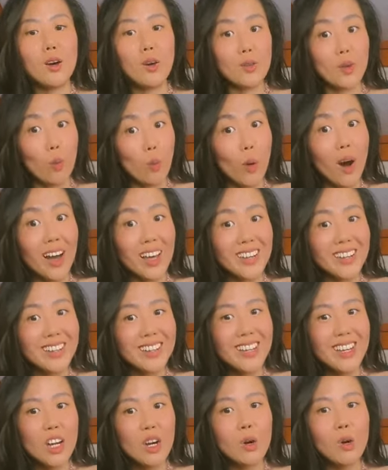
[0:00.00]
or the
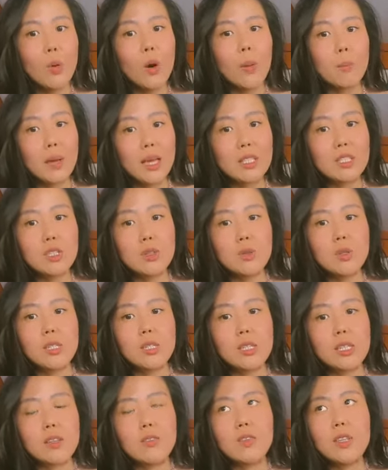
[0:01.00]
one who are meant to
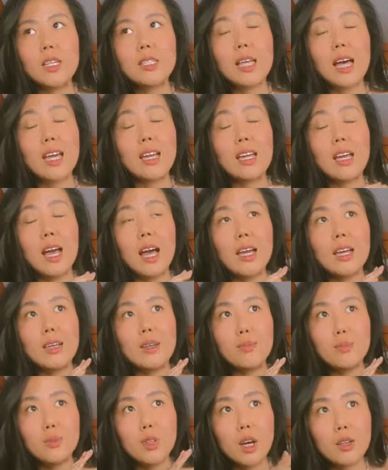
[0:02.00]
receive this, I,
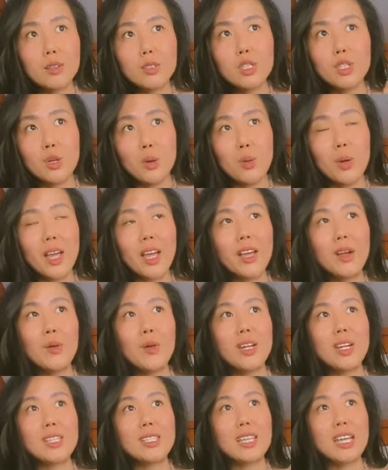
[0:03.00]
I'm not joking
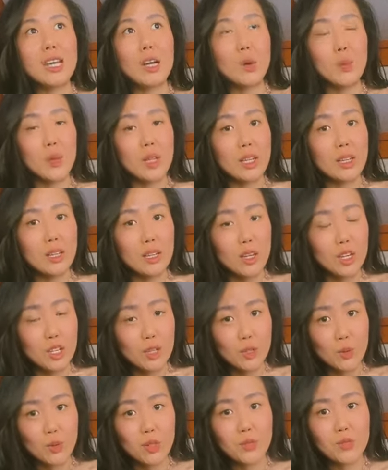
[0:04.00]
when I say only
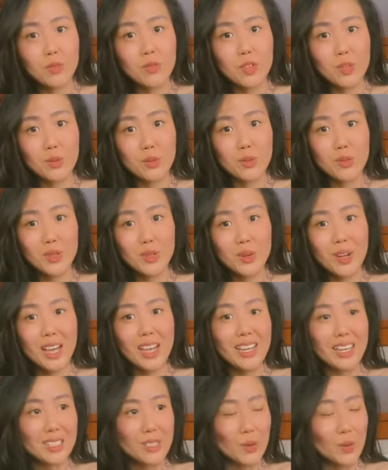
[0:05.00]
gonna do the few,
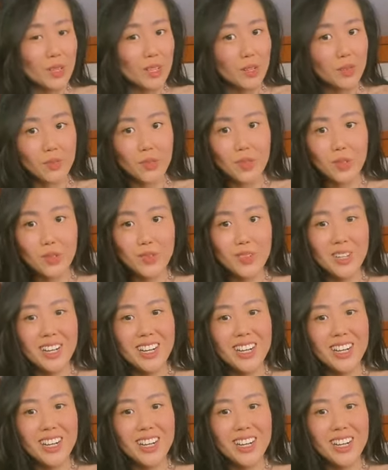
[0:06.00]
okay? There's only a few.